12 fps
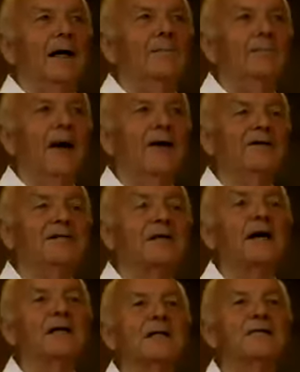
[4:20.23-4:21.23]
And by
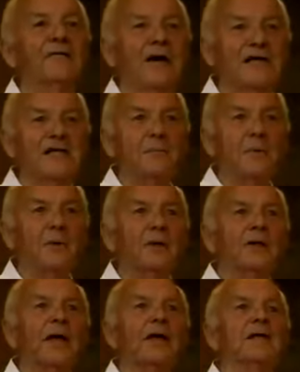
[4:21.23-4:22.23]
starting Facebook,